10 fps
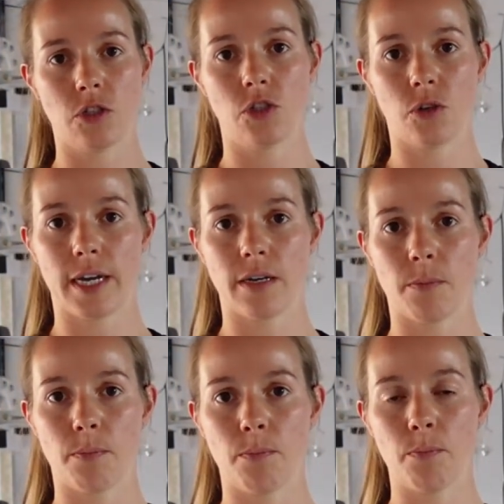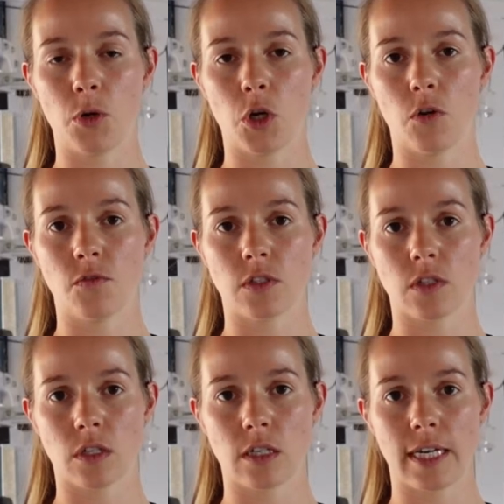joint
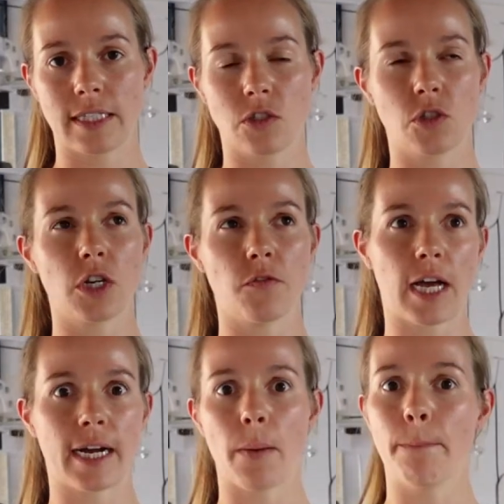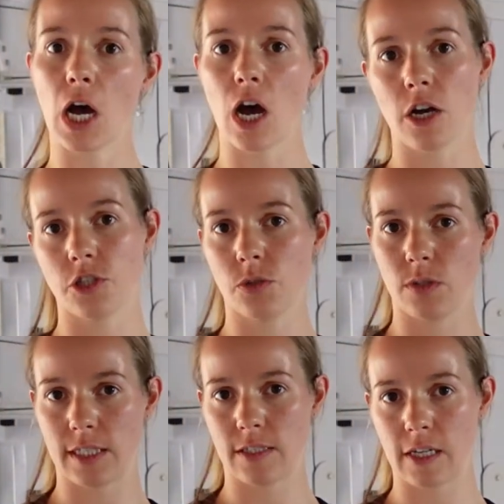moves. It's sort of like a partial
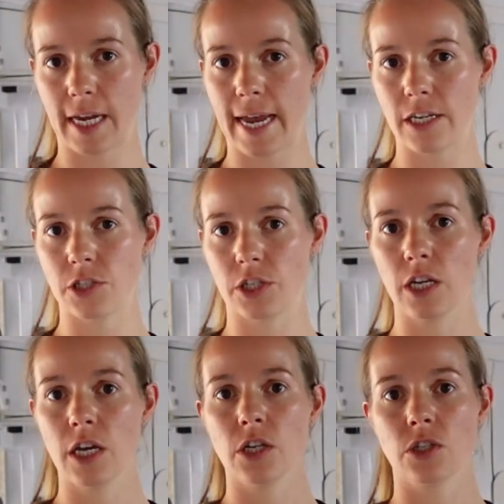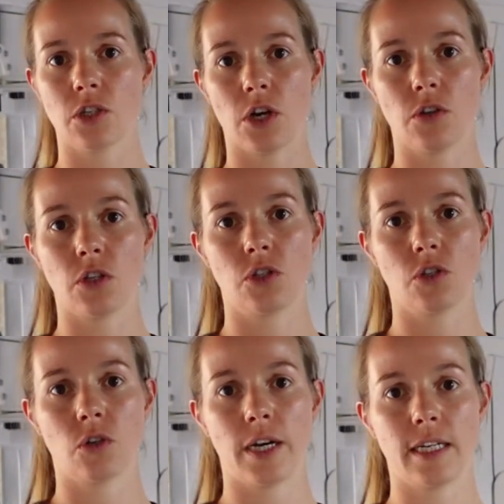dislocation. So the
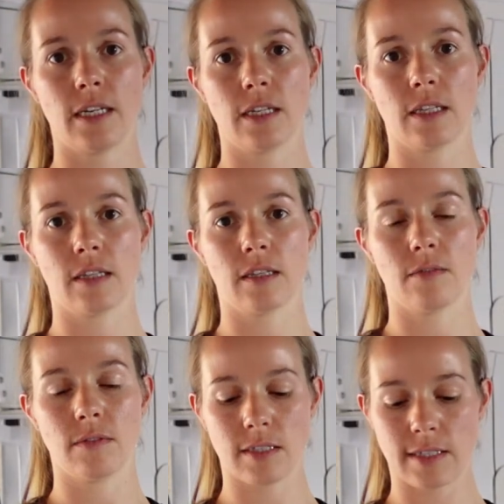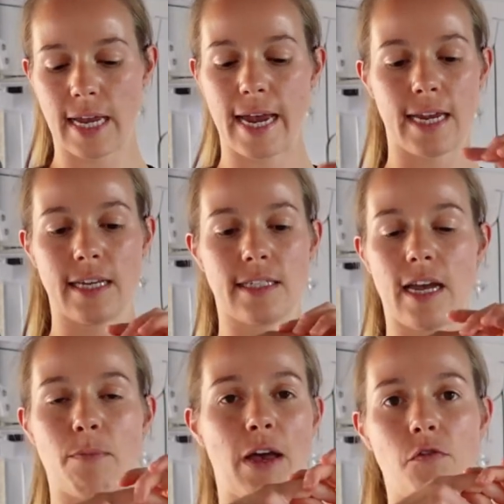joint,
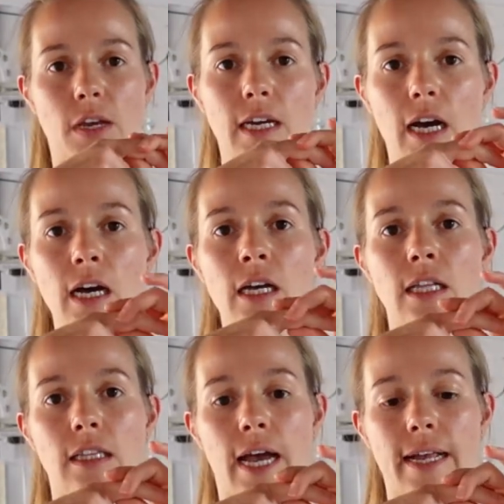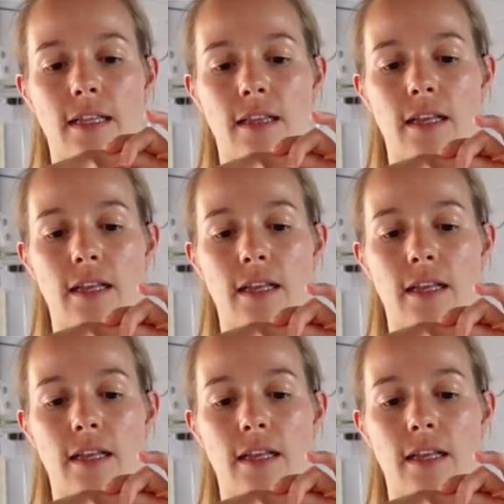say my finger, like